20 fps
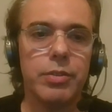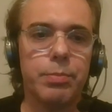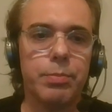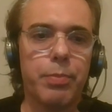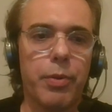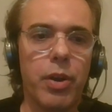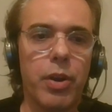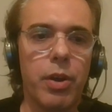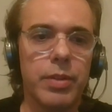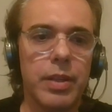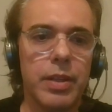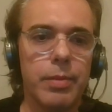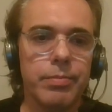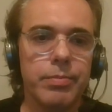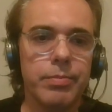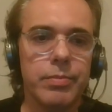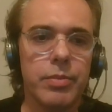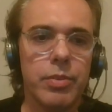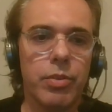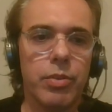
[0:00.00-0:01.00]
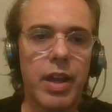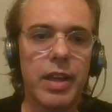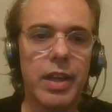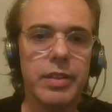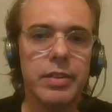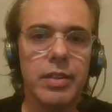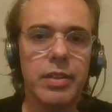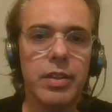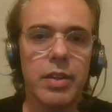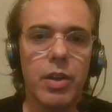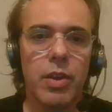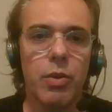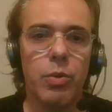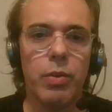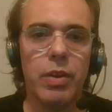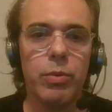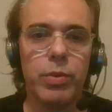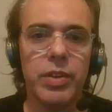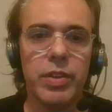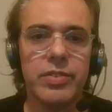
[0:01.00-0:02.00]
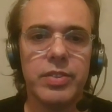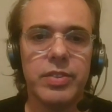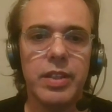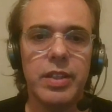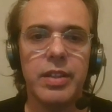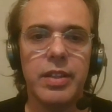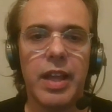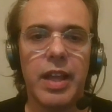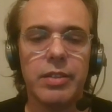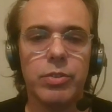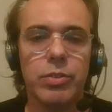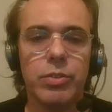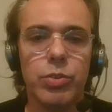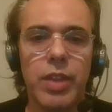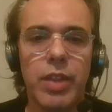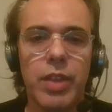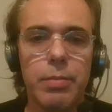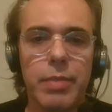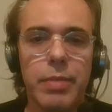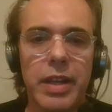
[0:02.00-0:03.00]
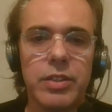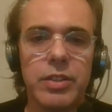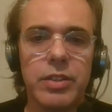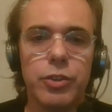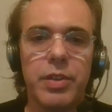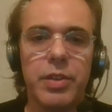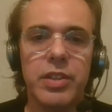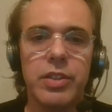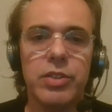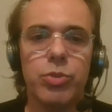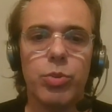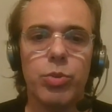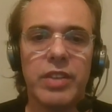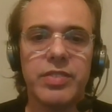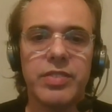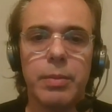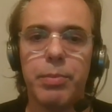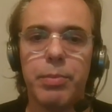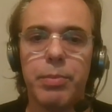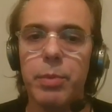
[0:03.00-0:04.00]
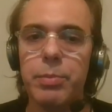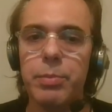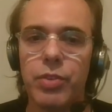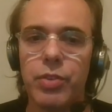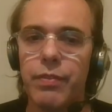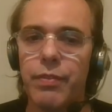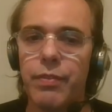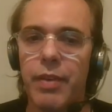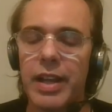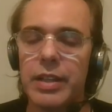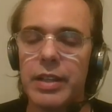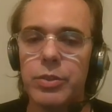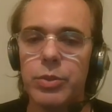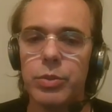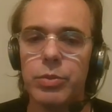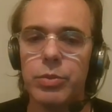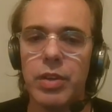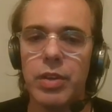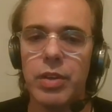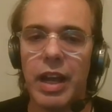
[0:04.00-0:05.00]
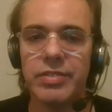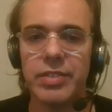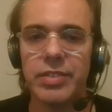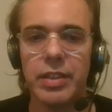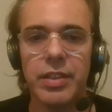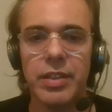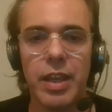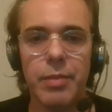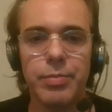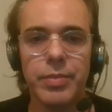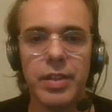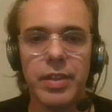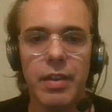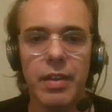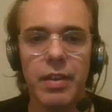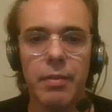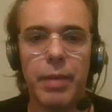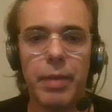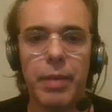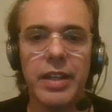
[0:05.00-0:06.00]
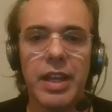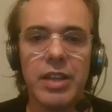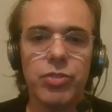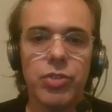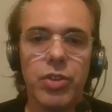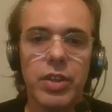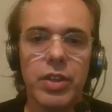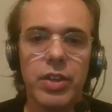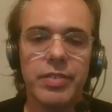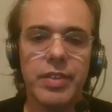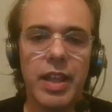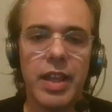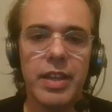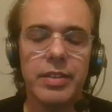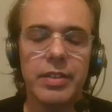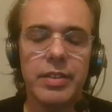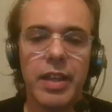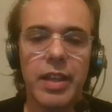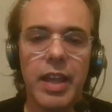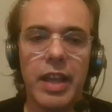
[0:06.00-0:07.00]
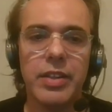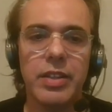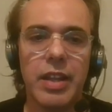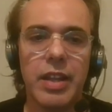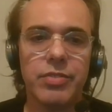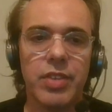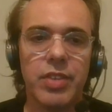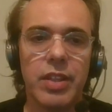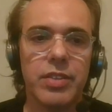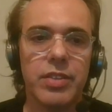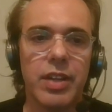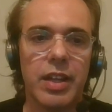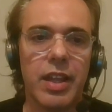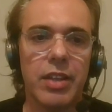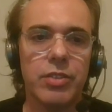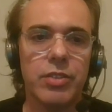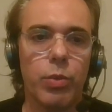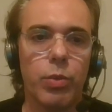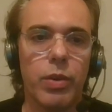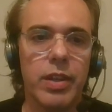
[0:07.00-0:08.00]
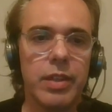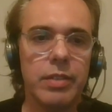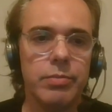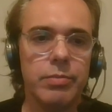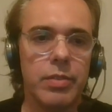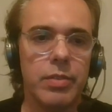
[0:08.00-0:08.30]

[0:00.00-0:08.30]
problem, right, where we see that today money is being issued as a promise of value, as a debt by nation state and in a centralized way.